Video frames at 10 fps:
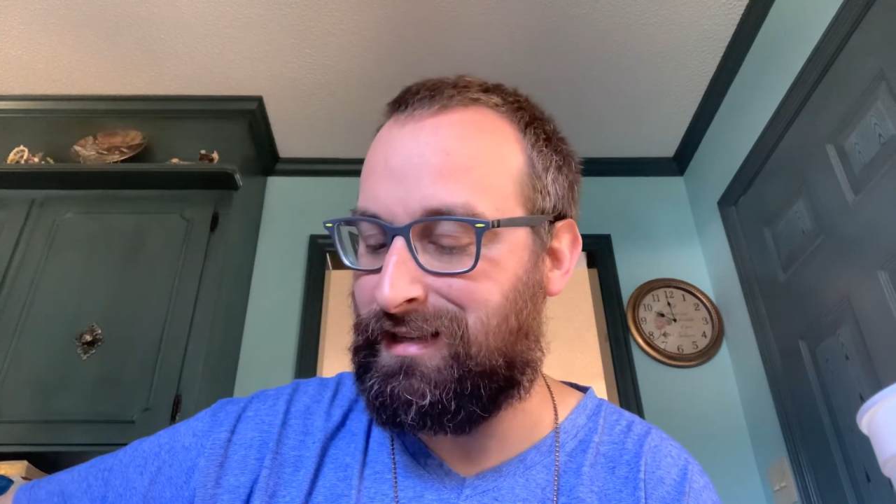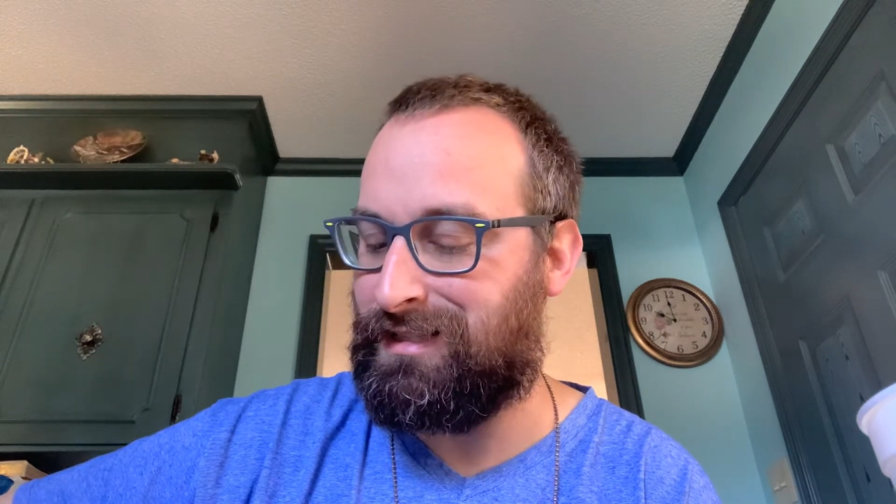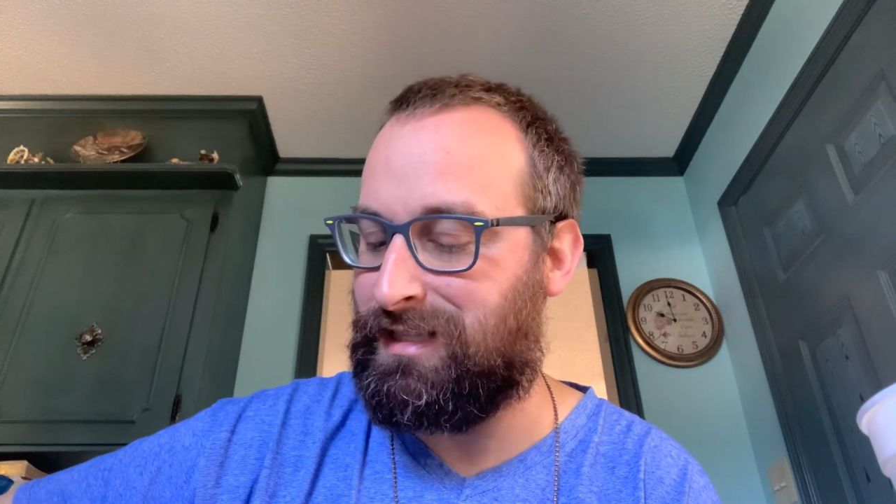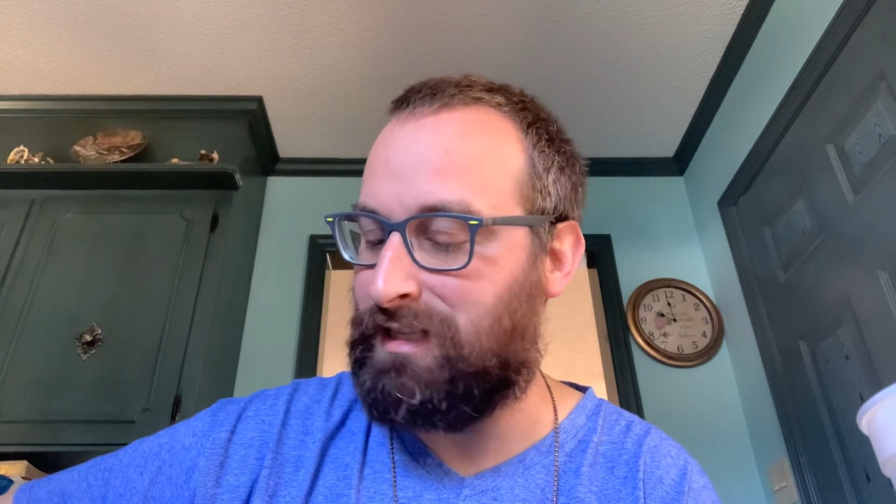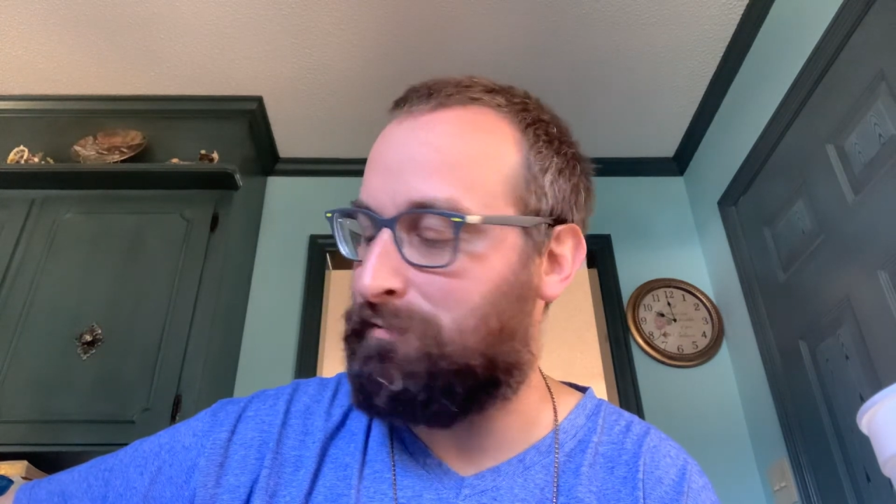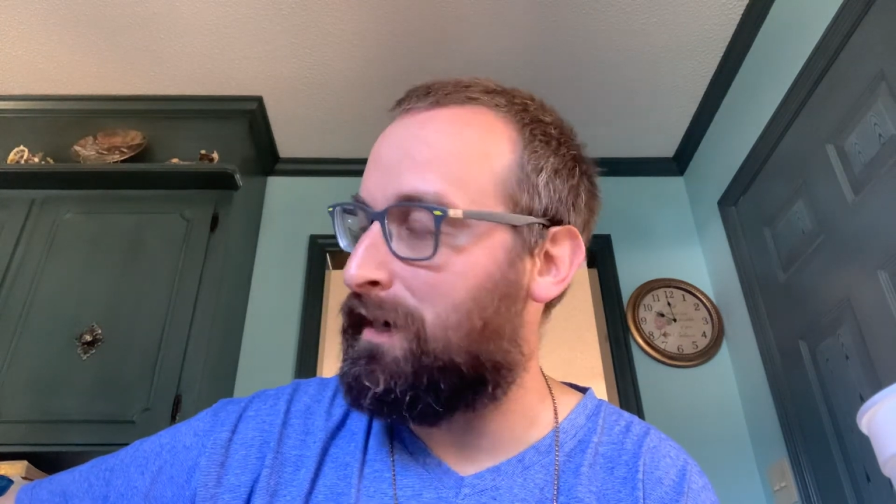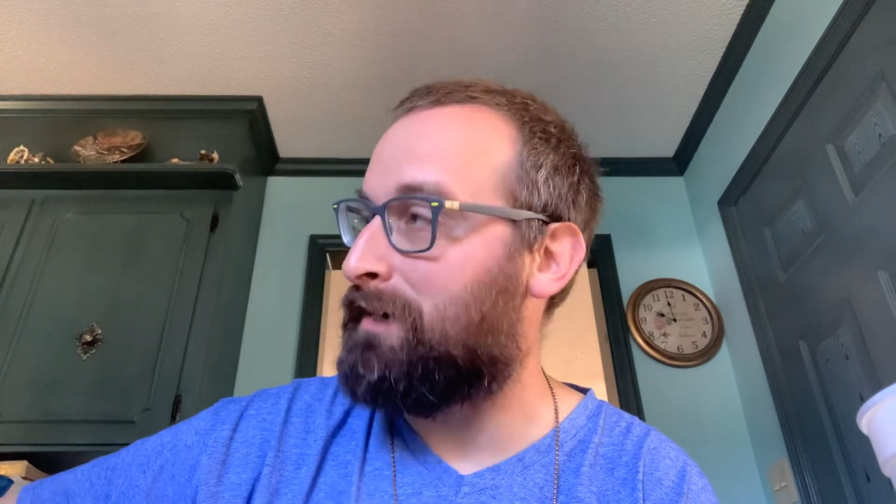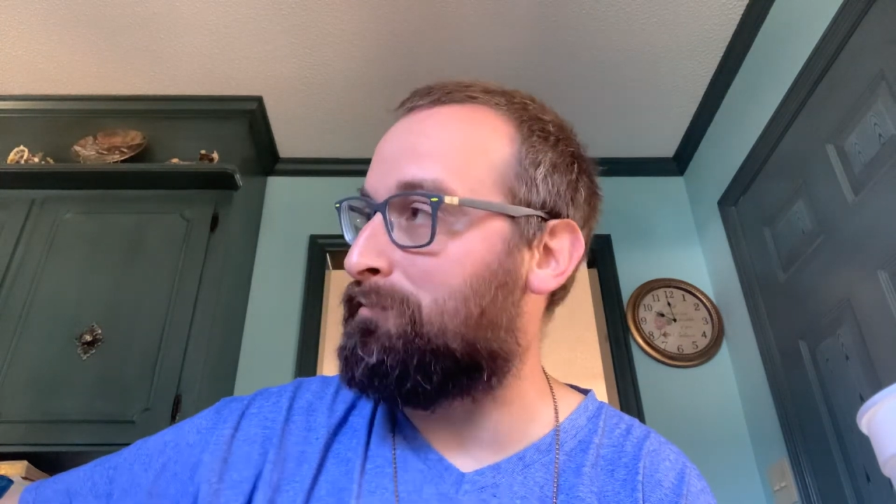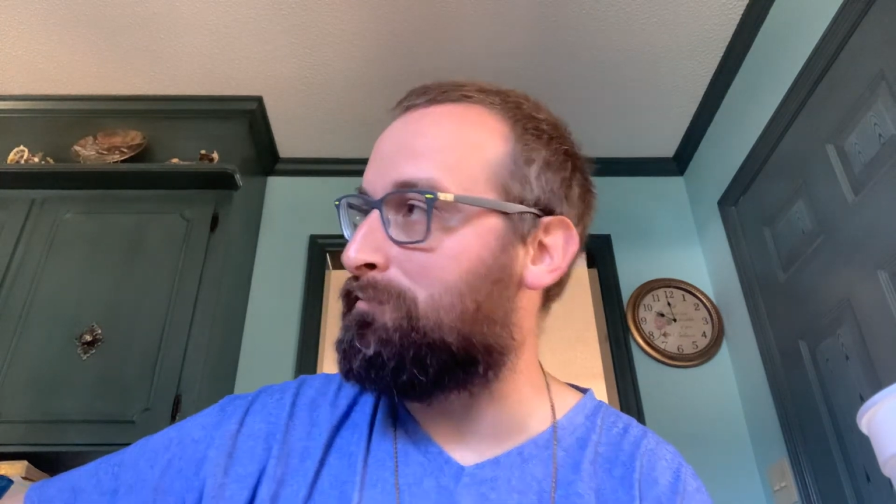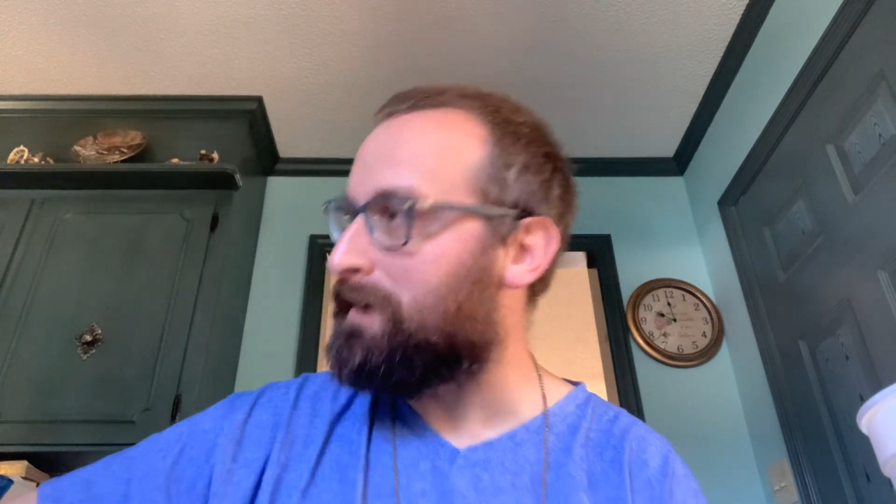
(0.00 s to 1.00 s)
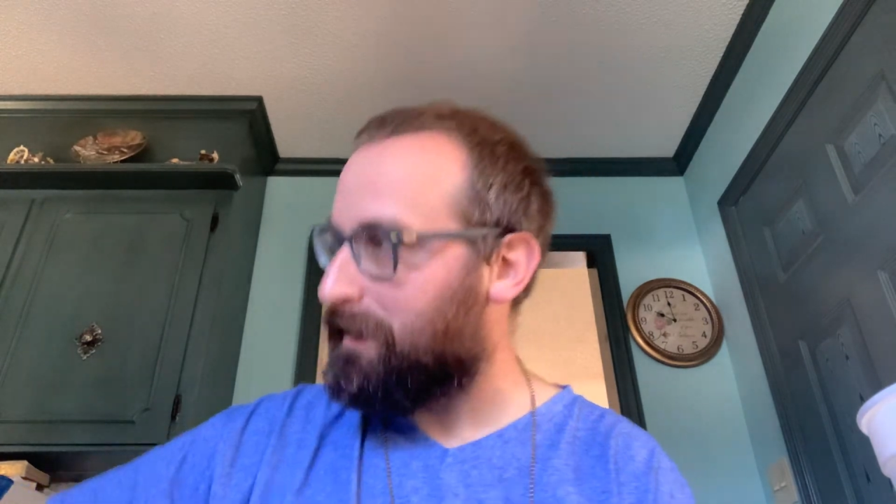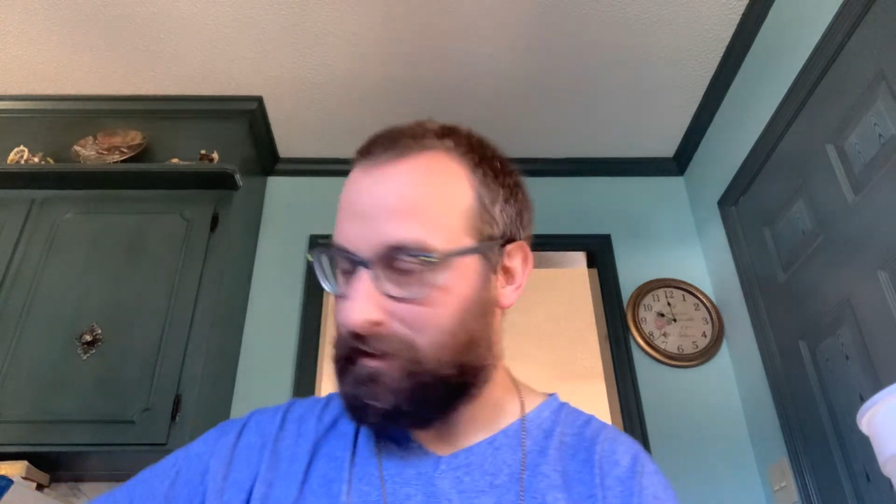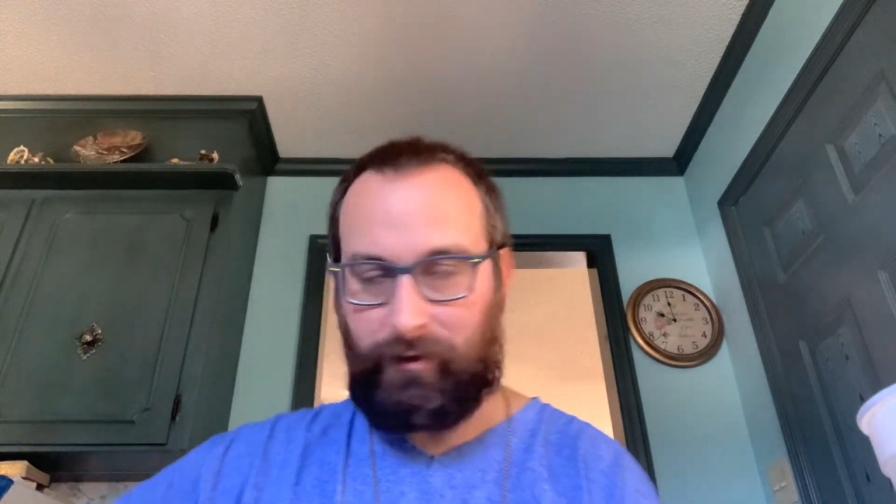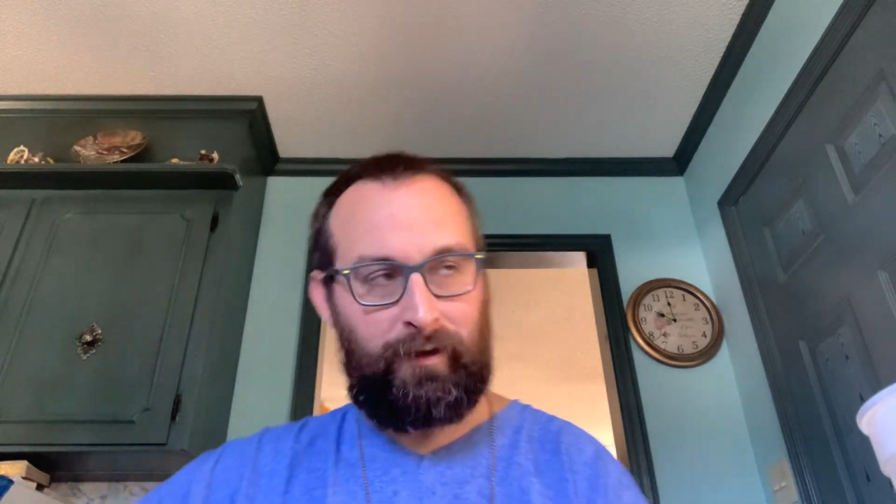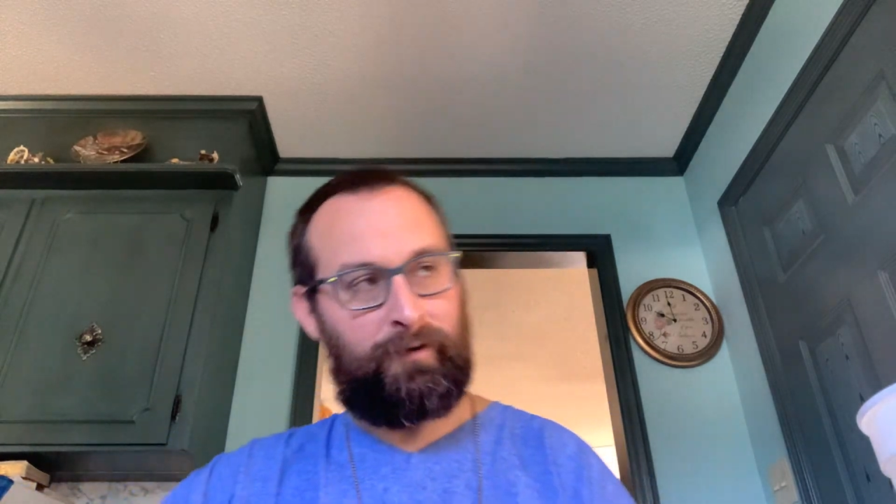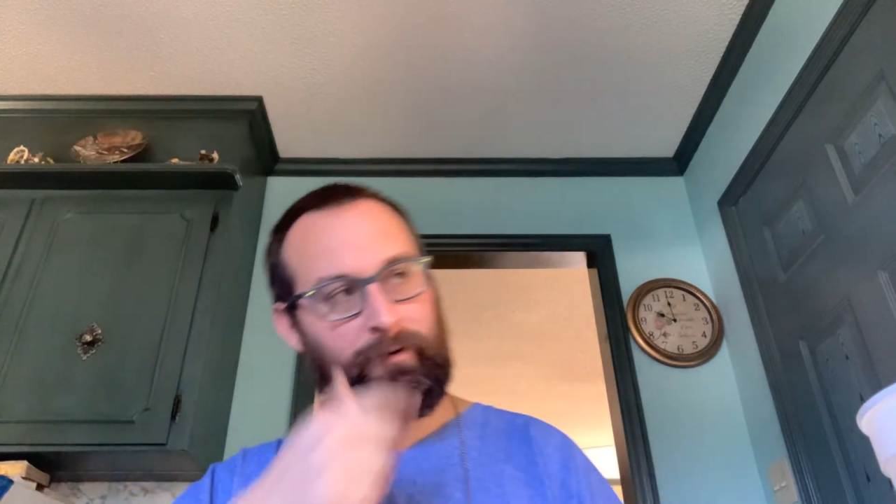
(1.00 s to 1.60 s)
seen might mean,